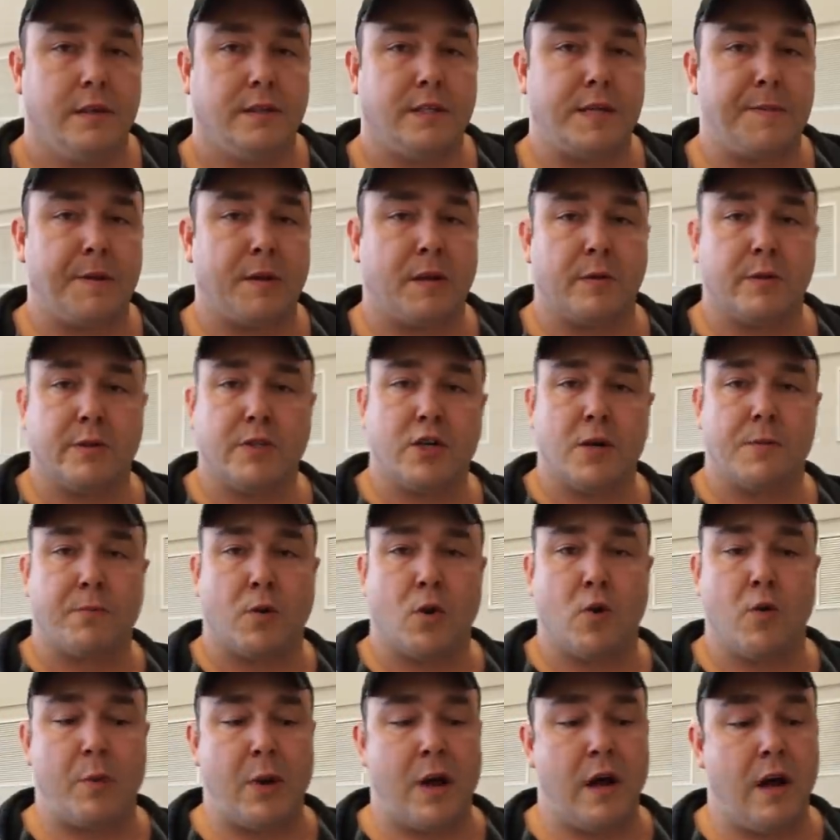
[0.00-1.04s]
Typically with jump
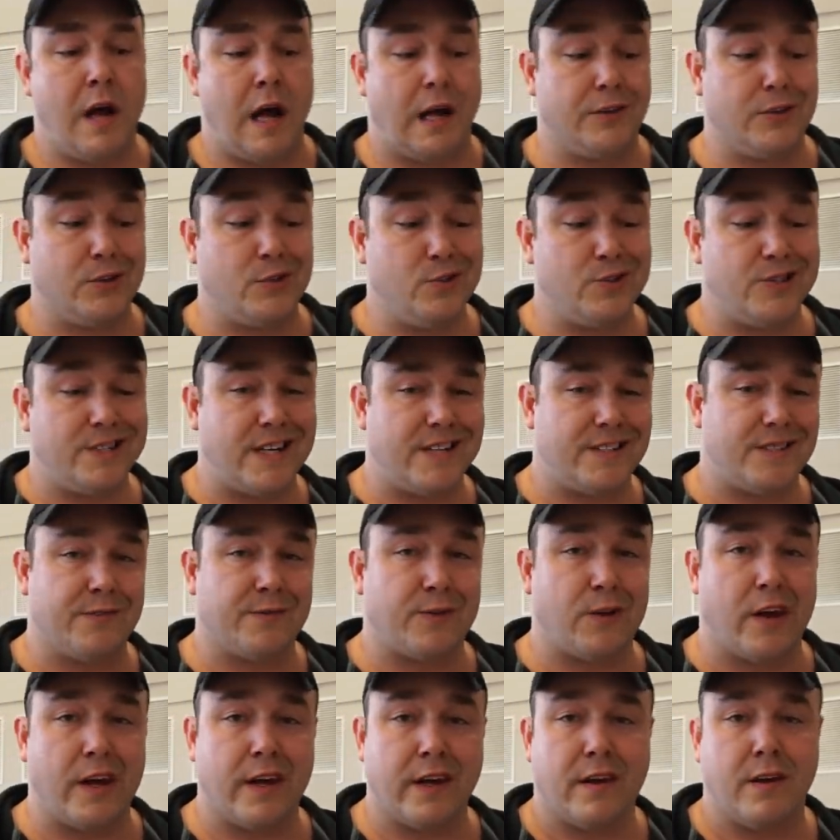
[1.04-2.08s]
rope, I'll do sets
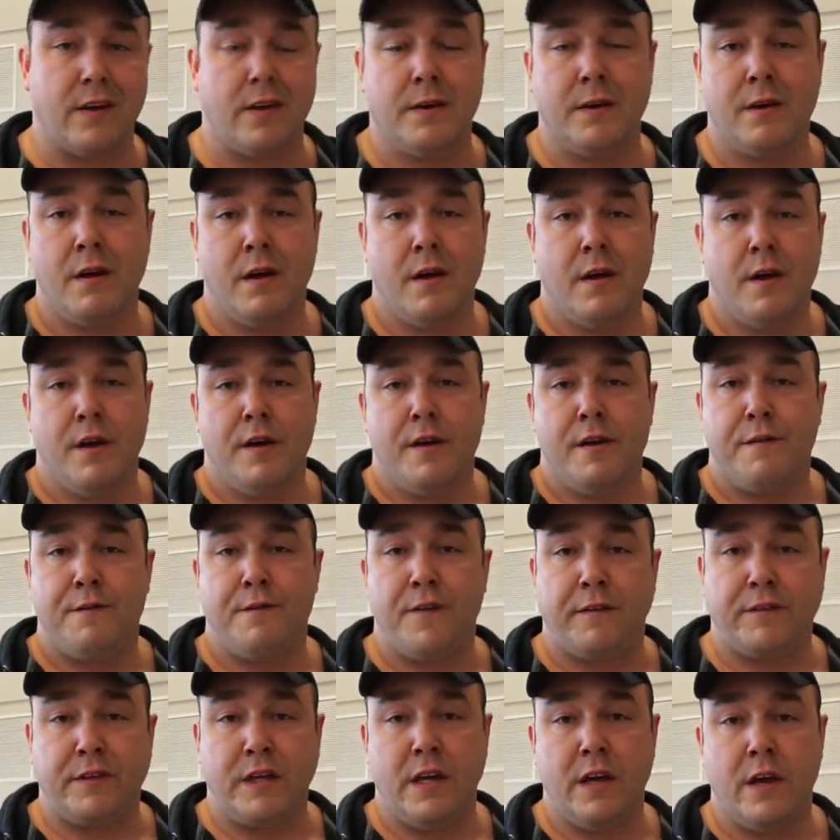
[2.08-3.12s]
of like
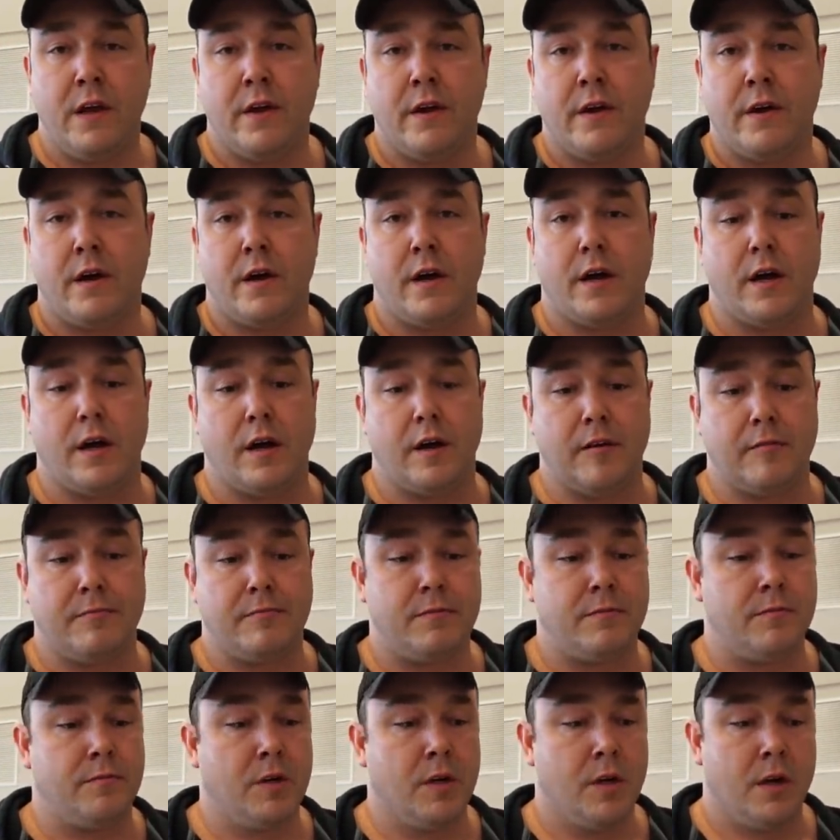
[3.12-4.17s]
50.
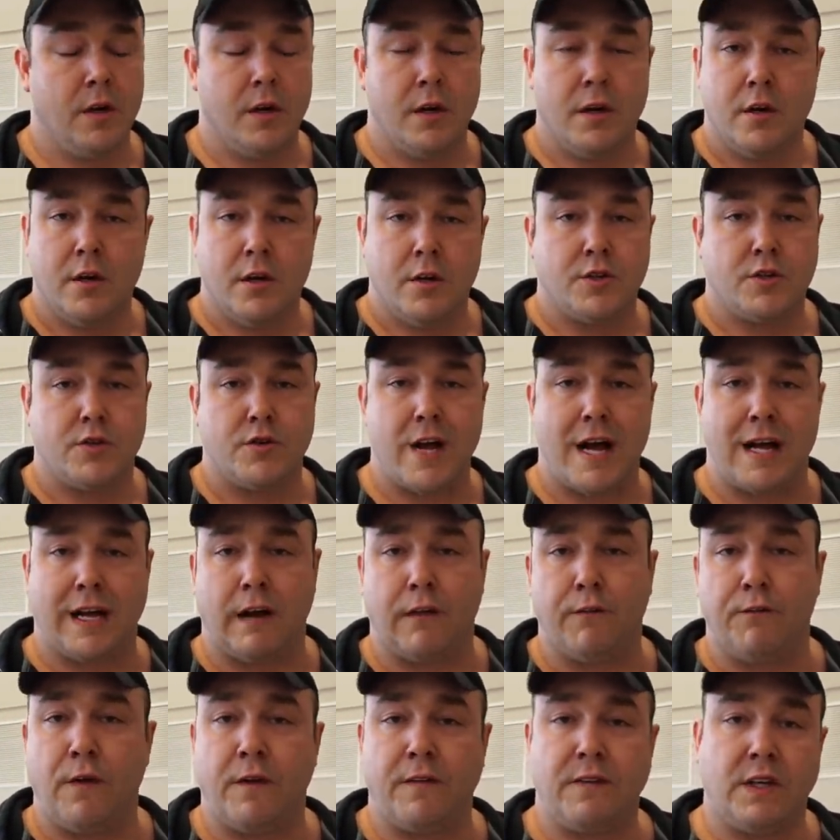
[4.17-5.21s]
Um, so knock
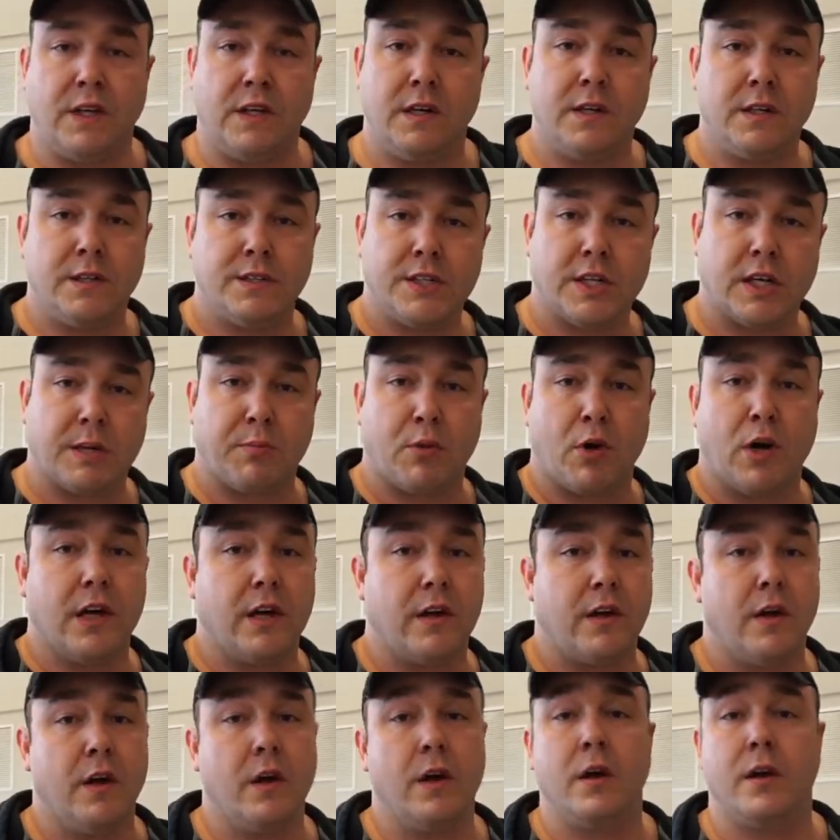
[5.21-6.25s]
out 50, take a
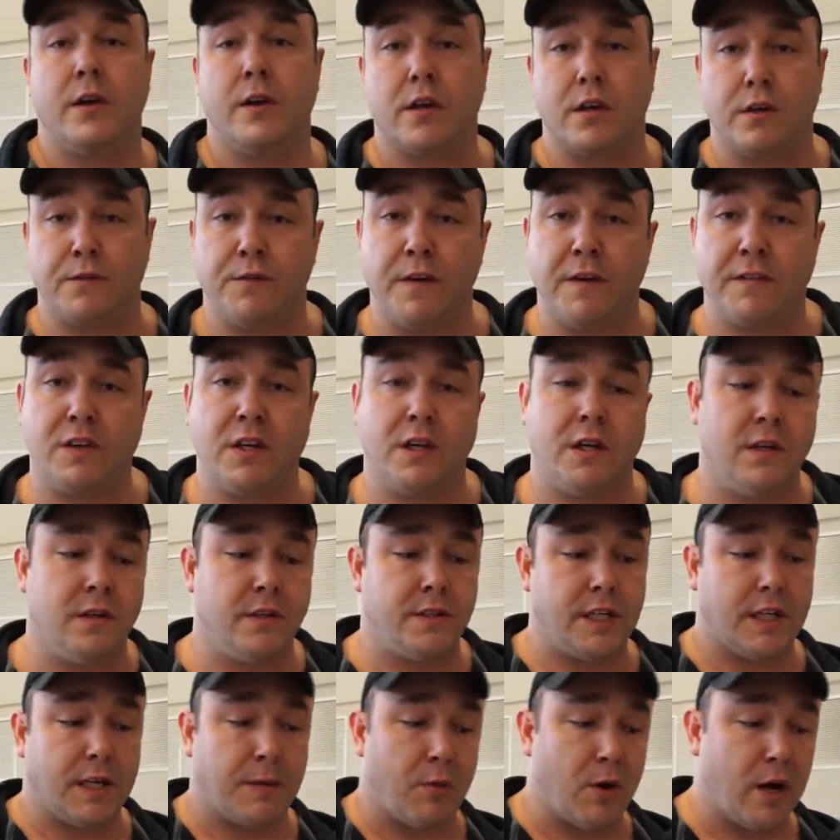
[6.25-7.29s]
break, another 50,
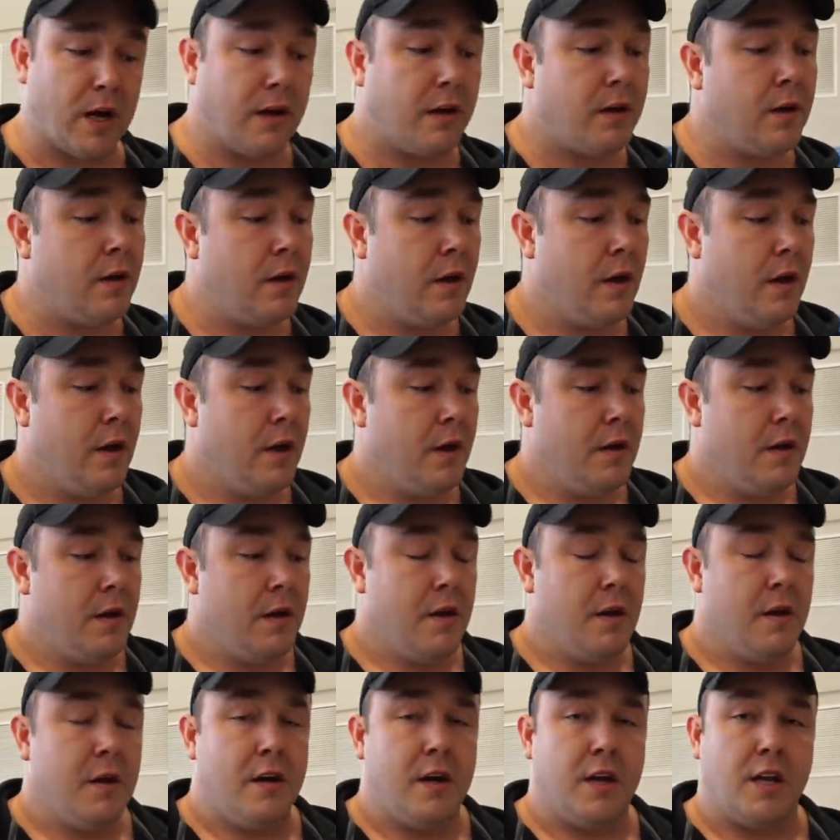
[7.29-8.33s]
take a break,
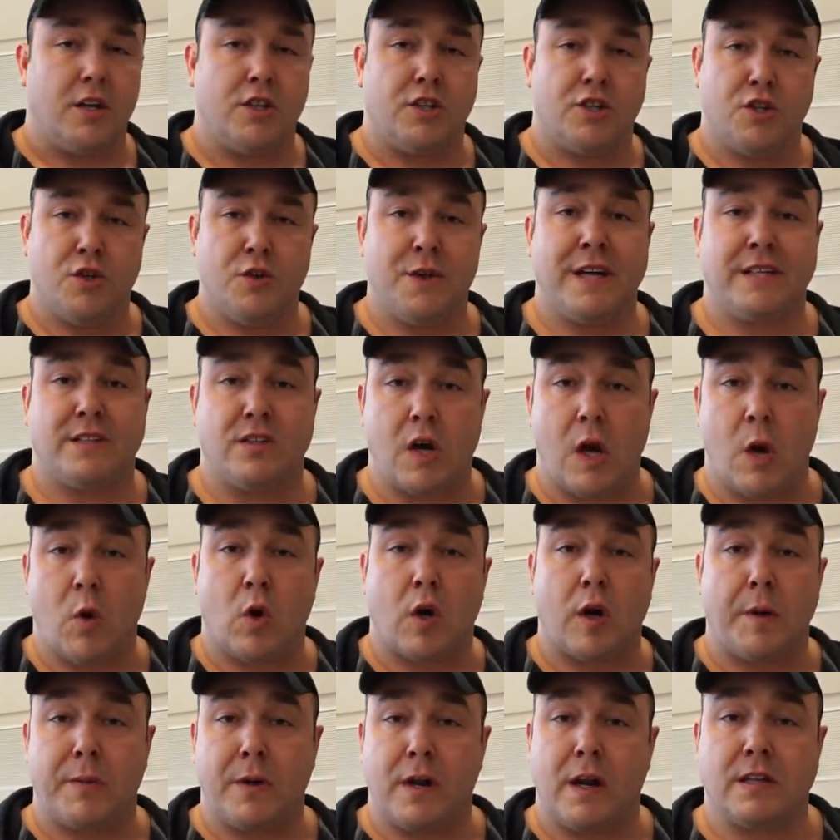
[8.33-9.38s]
and I'll just do that till I
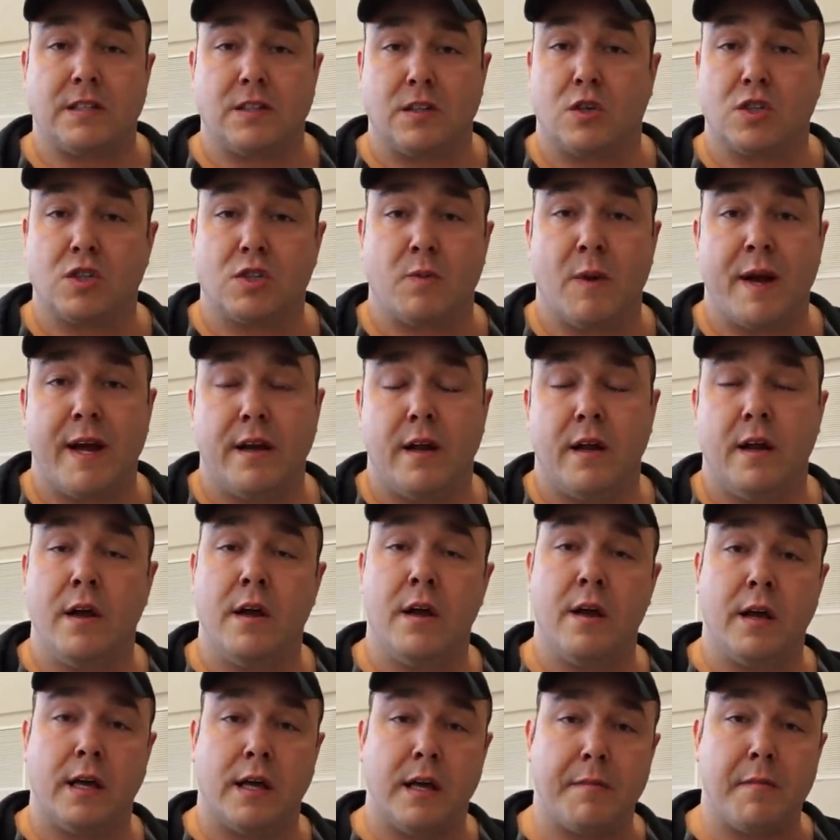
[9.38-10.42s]
work up a nice little sweat,
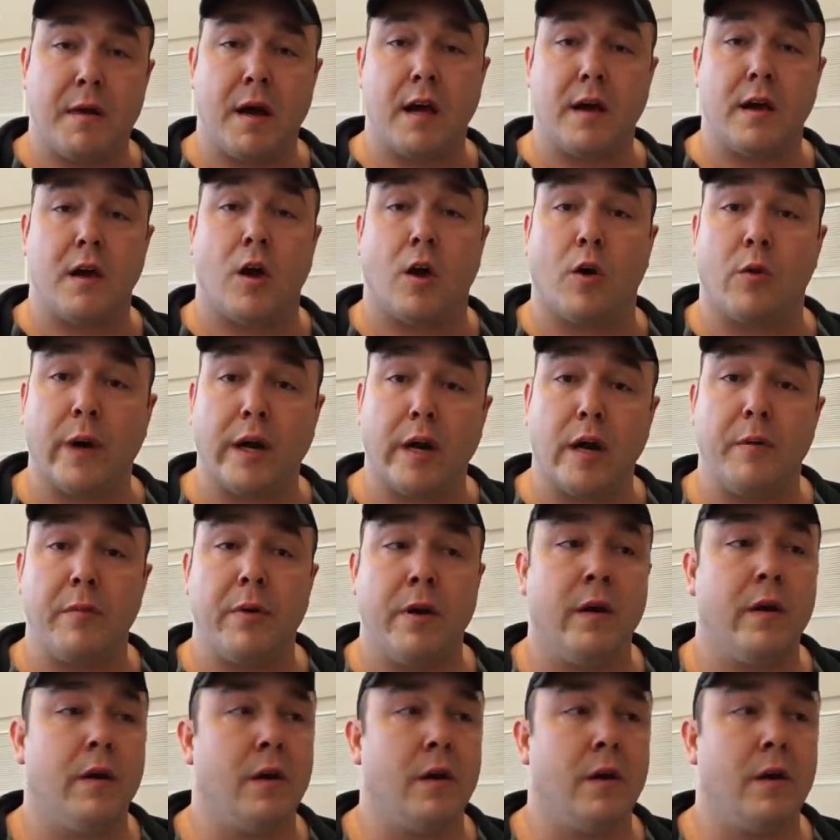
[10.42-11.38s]
get my heart rate up,